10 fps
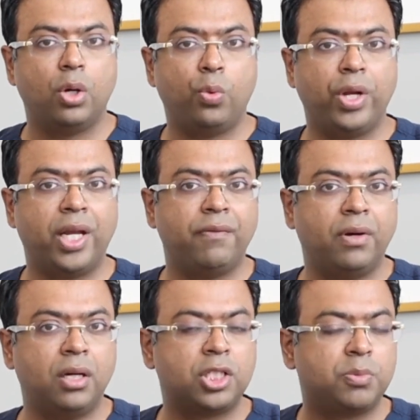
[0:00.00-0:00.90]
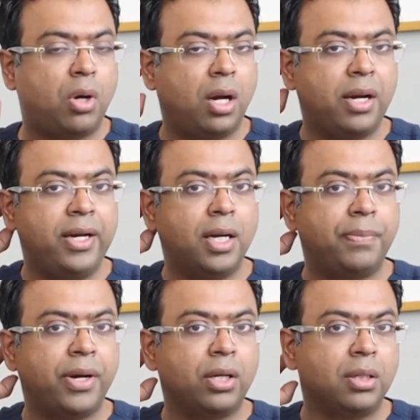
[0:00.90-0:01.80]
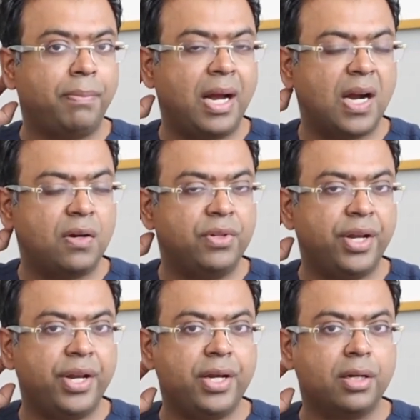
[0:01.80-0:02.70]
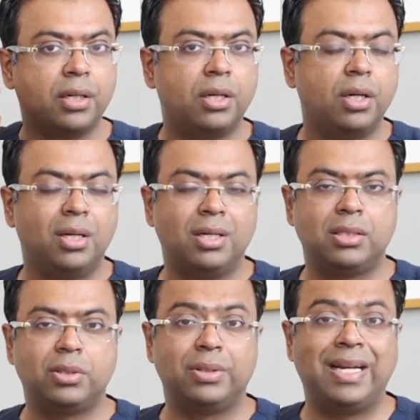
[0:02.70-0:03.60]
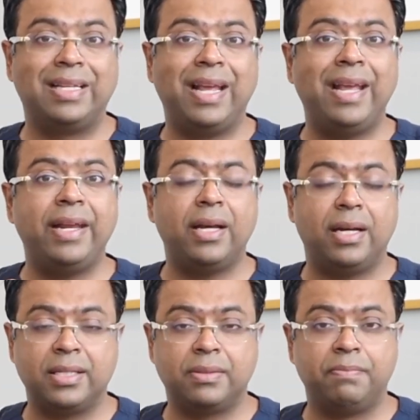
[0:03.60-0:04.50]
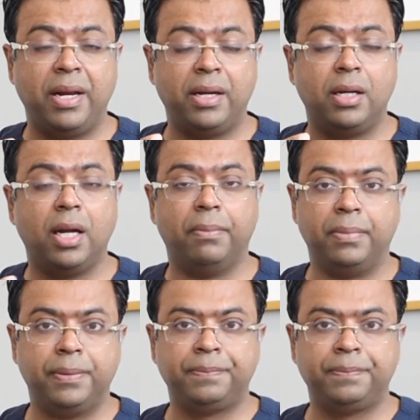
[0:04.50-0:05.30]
We give a small needle prick on the back of the ear so that the area is made numb.